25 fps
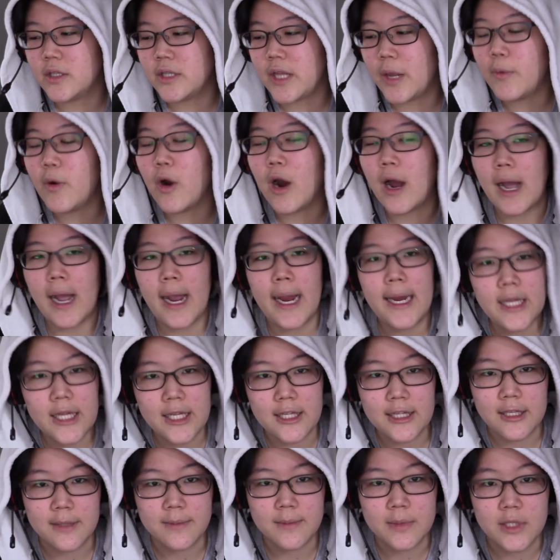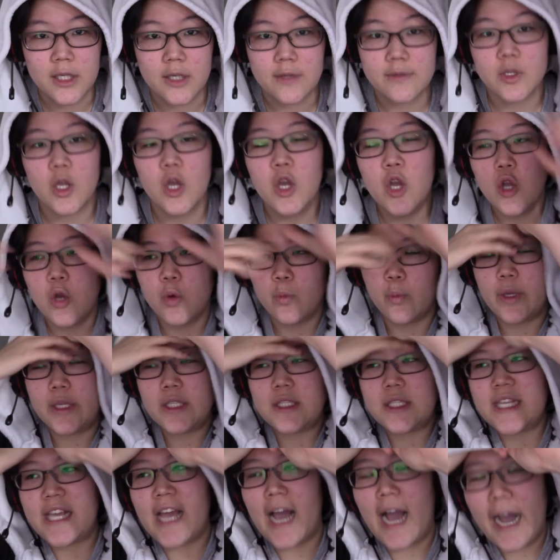were hiding themselves. We
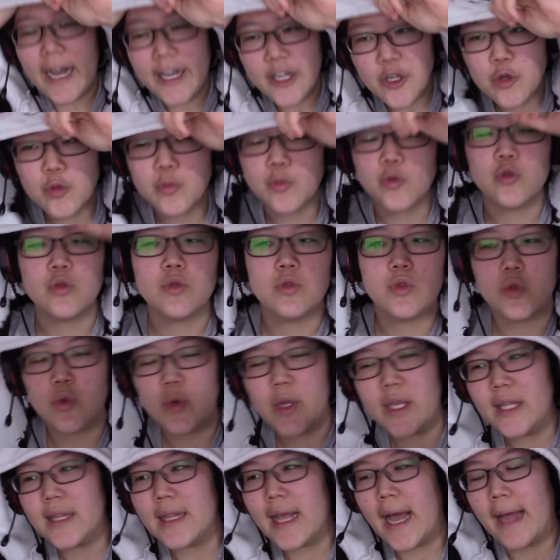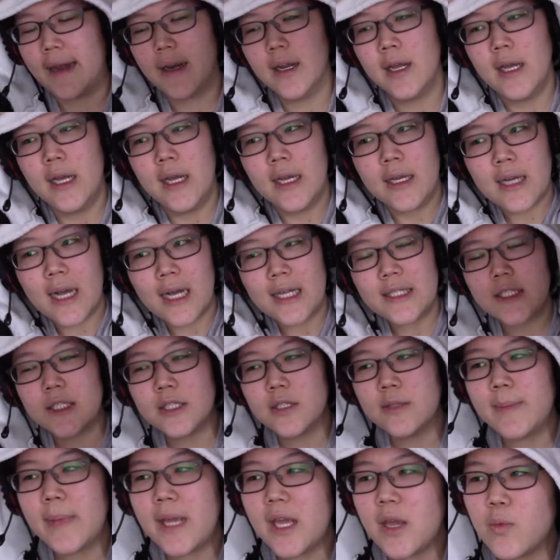see Ayumu doing that.
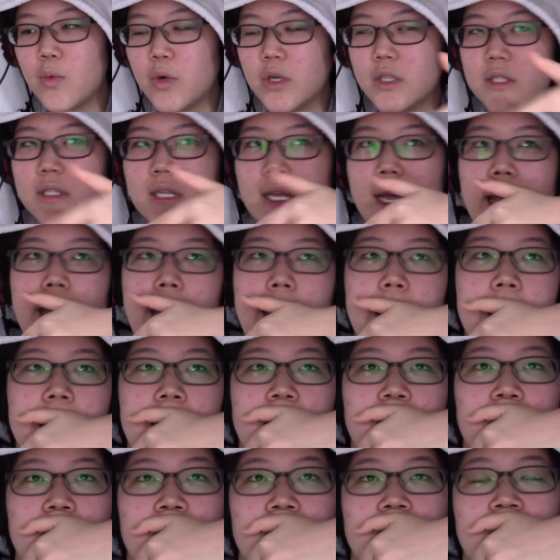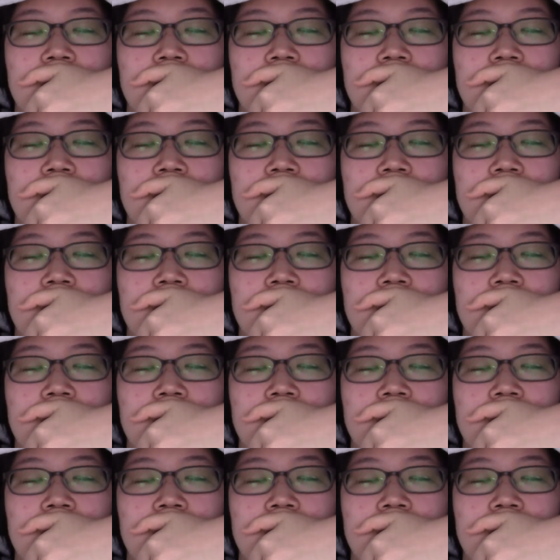Kasumi was like,